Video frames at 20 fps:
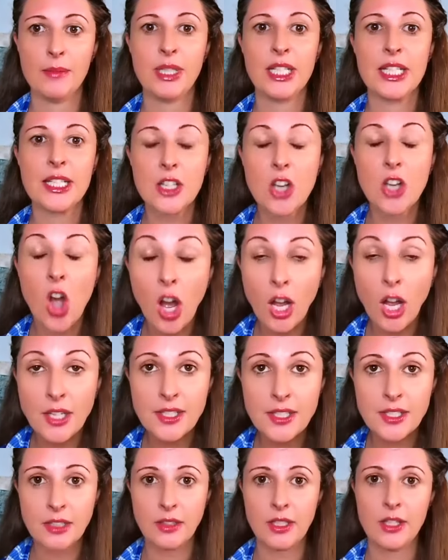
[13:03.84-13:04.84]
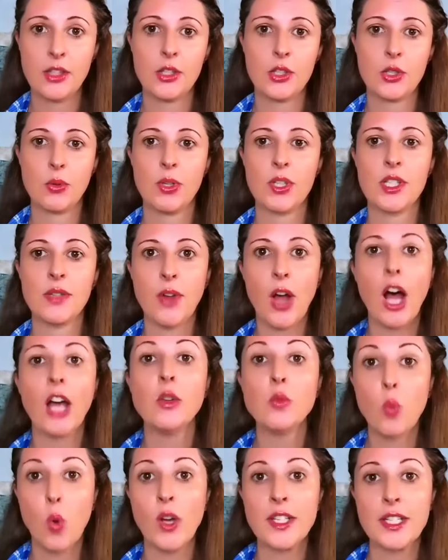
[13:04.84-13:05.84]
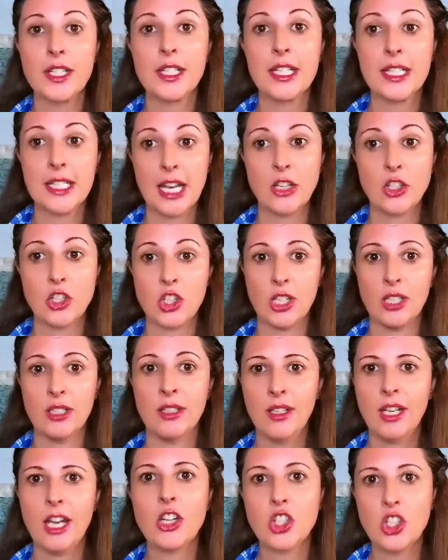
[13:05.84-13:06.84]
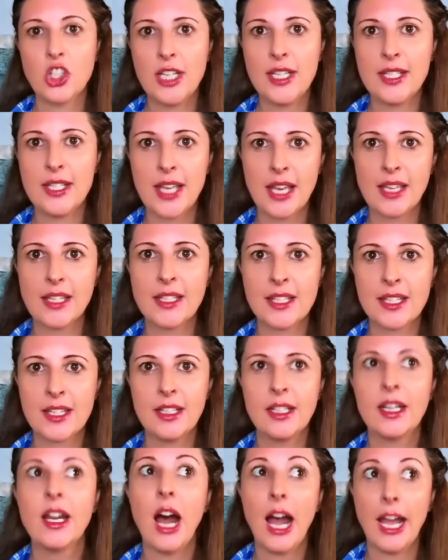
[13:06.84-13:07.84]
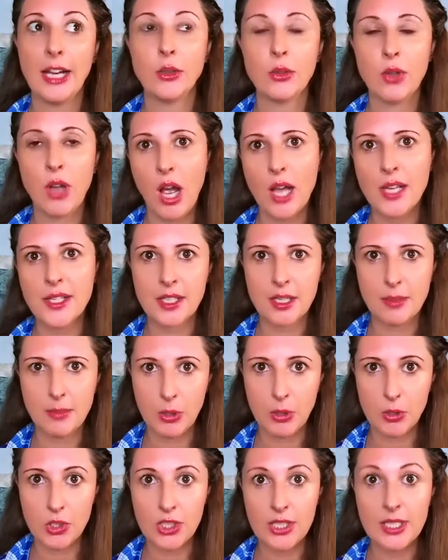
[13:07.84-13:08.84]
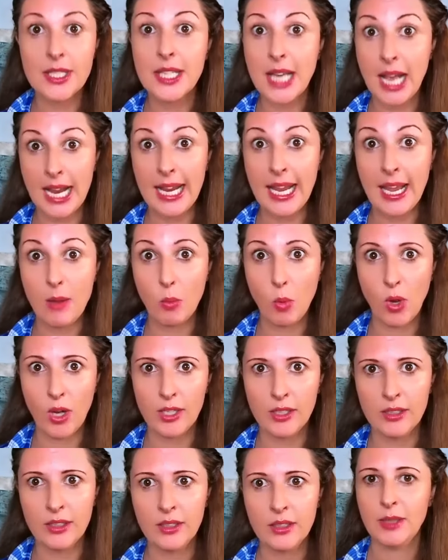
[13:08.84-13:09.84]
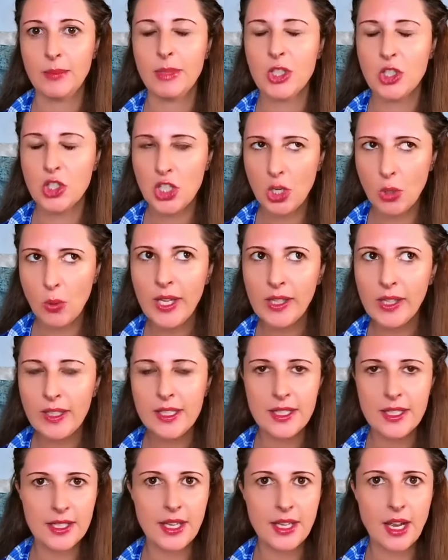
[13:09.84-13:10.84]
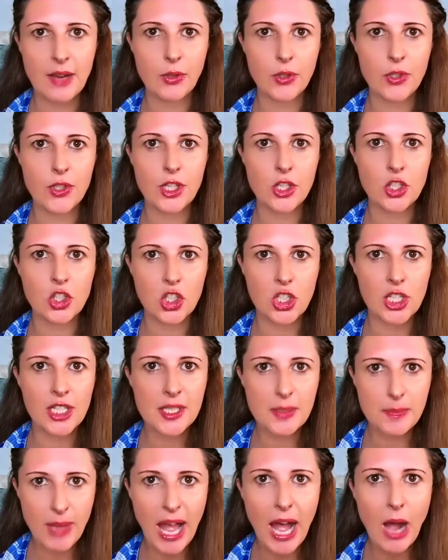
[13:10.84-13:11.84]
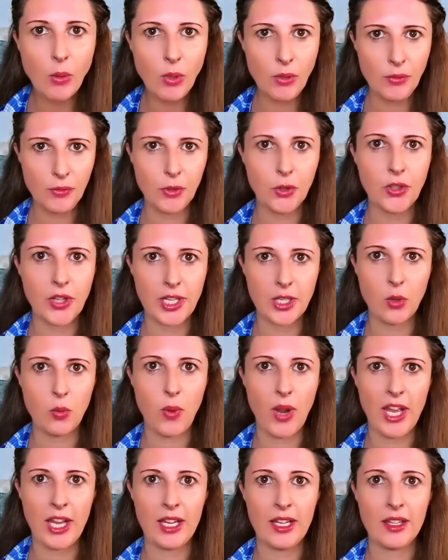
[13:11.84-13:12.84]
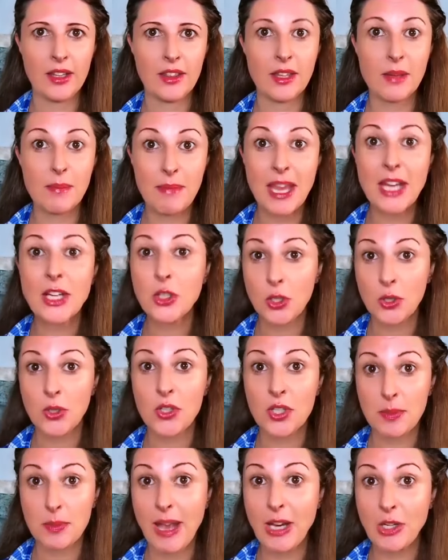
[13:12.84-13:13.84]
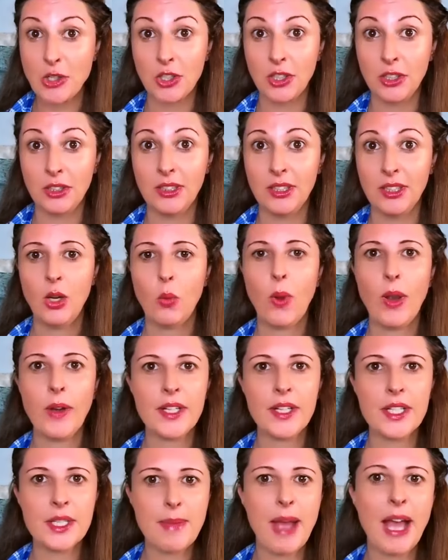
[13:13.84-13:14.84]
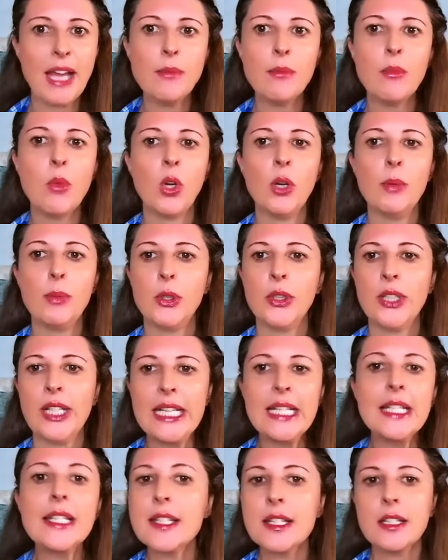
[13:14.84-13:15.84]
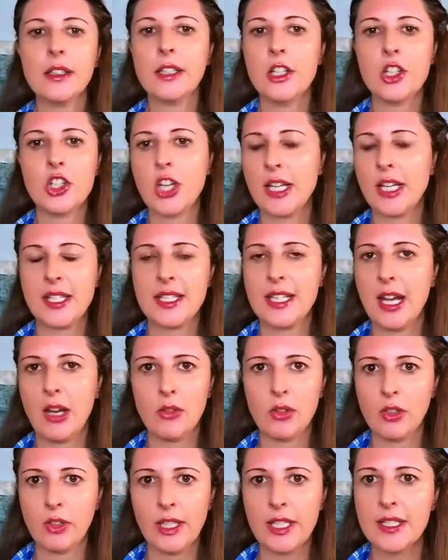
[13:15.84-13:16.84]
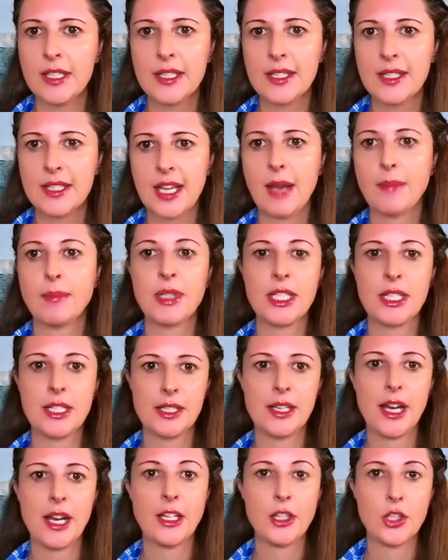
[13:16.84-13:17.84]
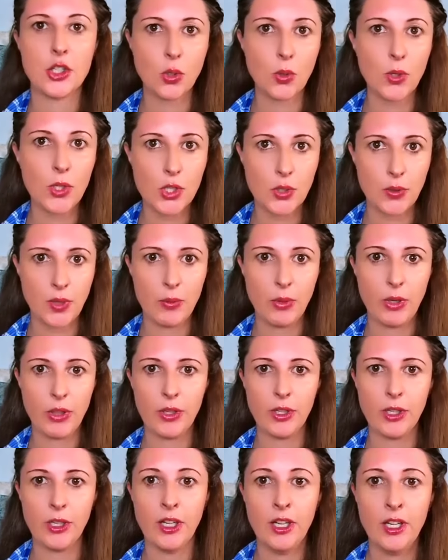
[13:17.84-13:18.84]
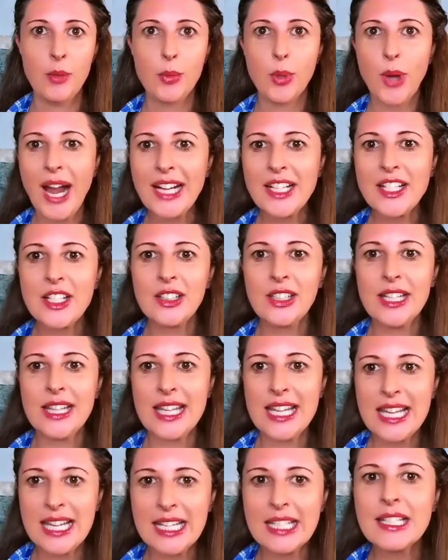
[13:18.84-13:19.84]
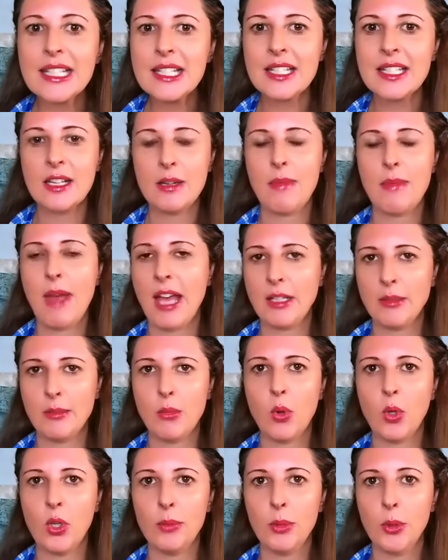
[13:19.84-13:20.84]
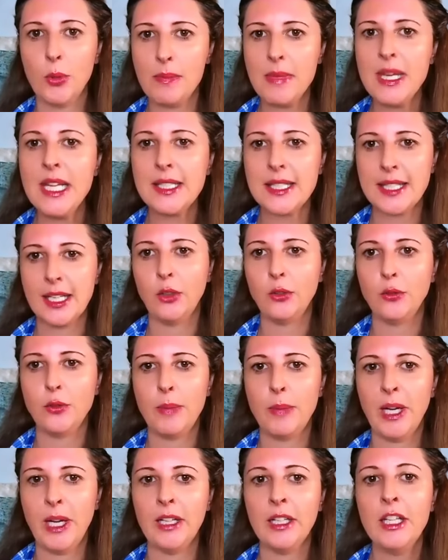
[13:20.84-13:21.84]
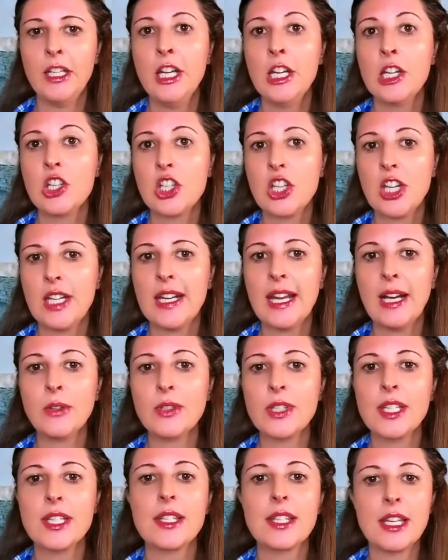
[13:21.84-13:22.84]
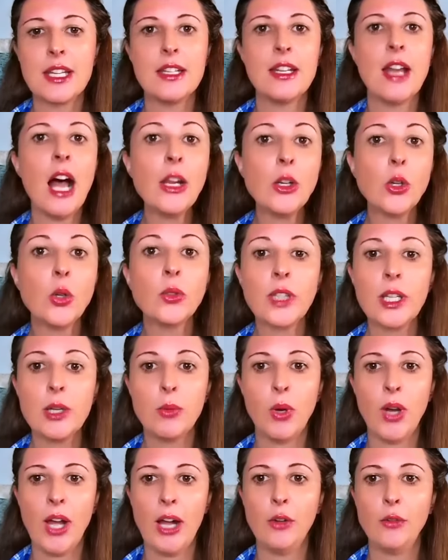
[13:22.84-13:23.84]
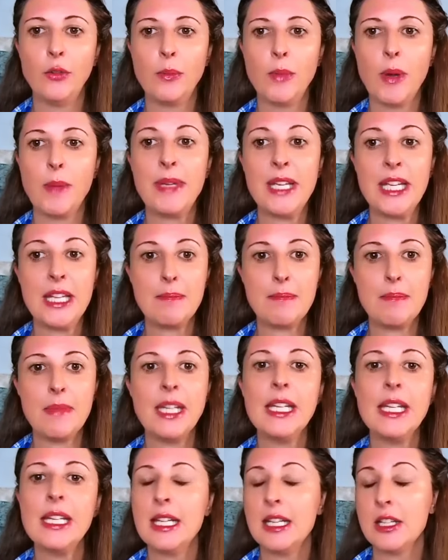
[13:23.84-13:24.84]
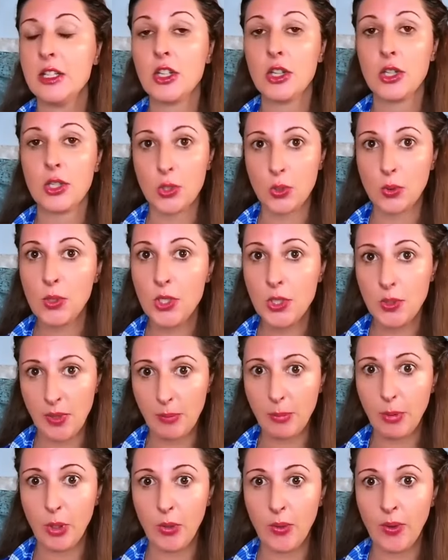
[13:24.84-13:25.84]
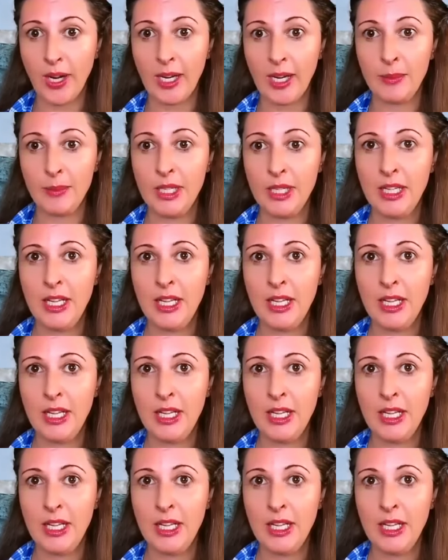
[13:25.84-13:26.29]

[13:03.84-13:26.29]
but is constantly the source of unwanted attention. As she says, "I don't cause commotions, I am one." But she quickly discovers that she is powerful in a way that makes her special. Whereas Madame Morrible instantly shuts down Glinda's attempts to study sorcery with her, practically the instant Madame Morrible meets Elphaba, she announces that not only will Elphaba be admitted into the sorcery program,